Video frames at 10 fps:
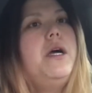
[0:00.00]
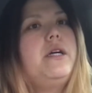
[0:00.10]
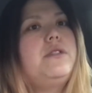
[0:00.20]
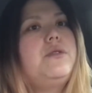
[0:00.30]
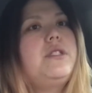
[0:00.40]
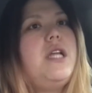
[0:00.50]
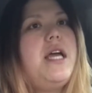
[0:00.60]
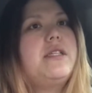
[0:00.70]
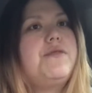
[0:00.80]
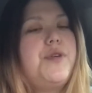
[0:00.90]
And so it's
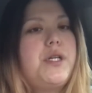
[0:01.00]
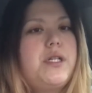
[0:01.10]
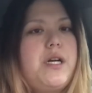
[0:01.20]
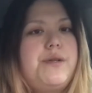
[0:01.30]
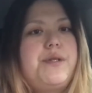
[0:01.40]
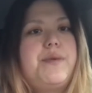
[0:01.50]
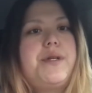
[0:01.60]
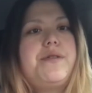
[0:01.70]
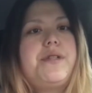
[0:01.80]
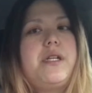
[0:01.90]
nice for
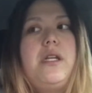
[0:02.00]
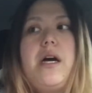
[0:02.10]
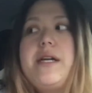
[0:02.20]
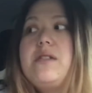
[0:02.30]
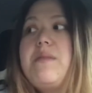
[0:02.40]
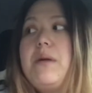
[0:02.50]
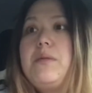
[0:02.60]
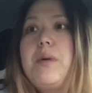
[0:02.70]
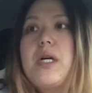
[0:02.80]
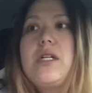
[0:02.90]
customers and clients to be able
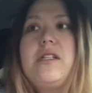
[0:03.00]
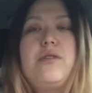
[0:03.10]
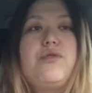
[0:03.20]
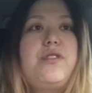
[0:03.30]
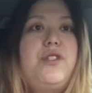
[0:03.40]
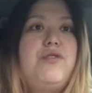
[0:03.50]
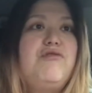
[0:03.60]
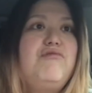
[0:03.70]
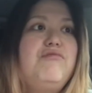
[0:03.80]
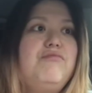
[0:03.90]
to park close to
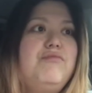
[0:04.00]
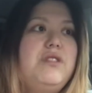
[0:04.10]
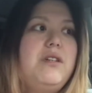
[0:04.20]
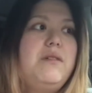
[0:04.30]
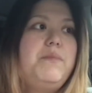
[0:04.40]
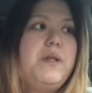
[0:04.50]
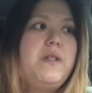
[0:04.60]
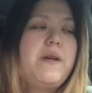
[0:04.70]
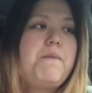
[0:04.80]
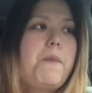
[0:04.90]
the building.